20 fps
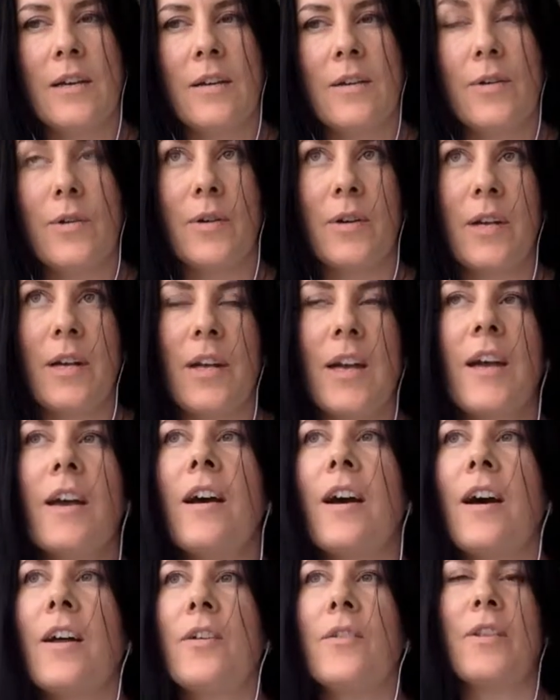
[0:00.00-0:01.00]

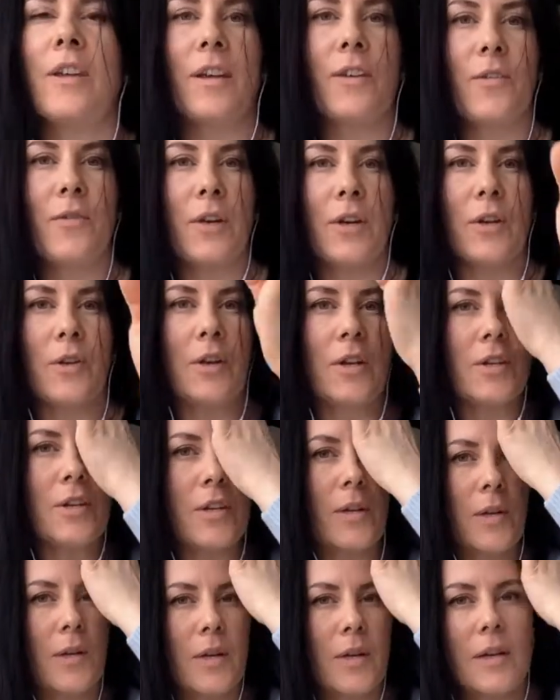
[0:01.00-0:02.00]
I don't think it's regular
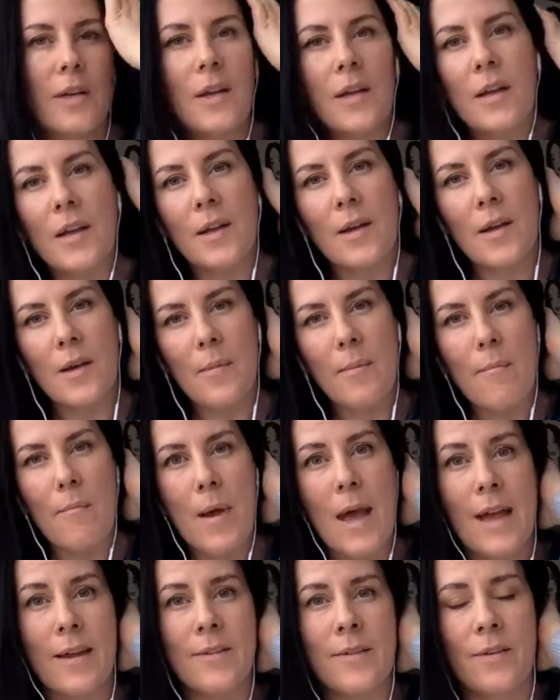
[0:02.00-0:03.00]
actually,
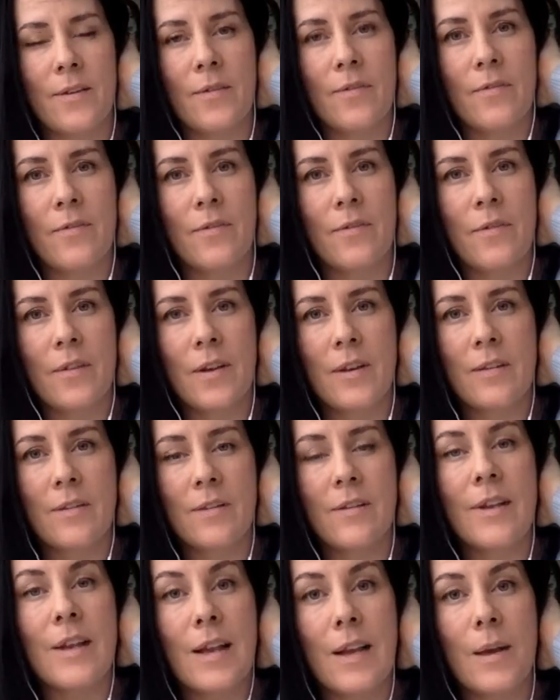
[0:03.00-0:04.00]
massive
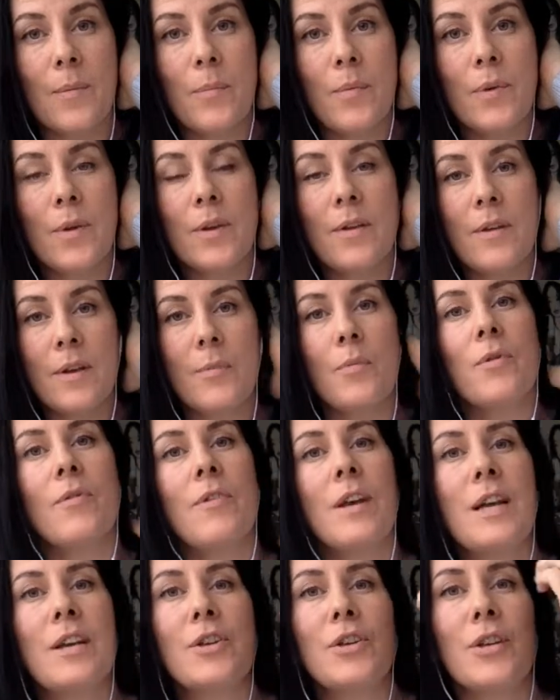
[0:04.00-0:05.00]
sleep
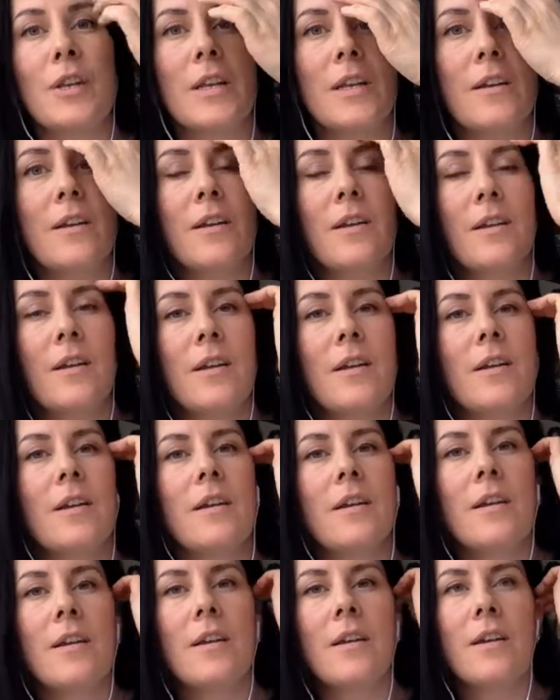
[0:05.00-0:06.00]
deprivation
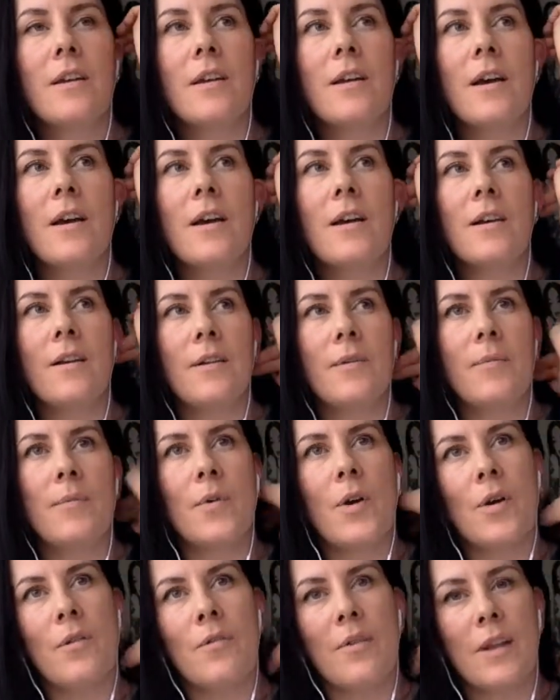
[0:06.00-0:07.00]

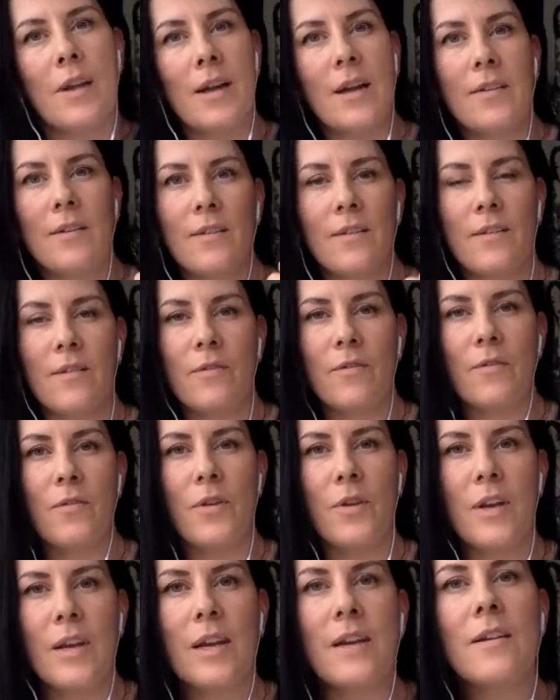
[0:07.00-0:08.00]
over the last
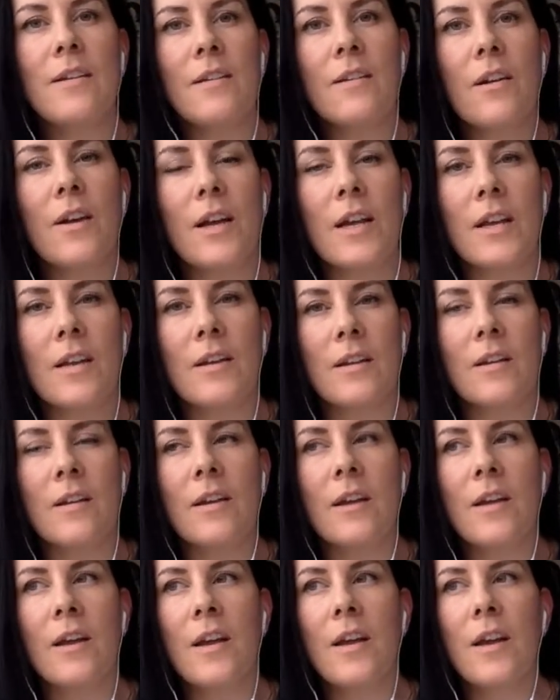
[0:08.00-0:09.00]
few years, and I can
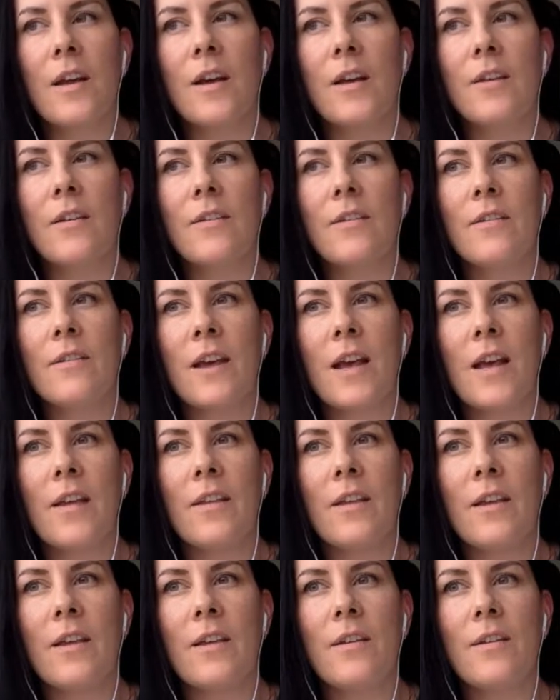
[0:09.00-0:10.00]
say
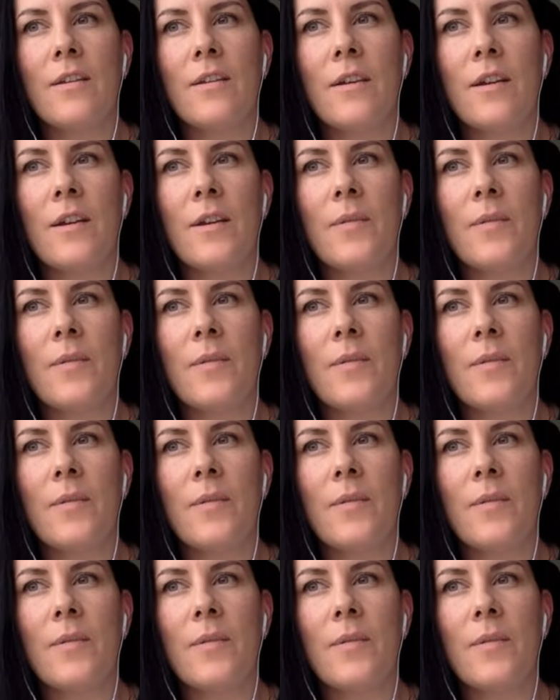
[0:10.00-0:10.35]
that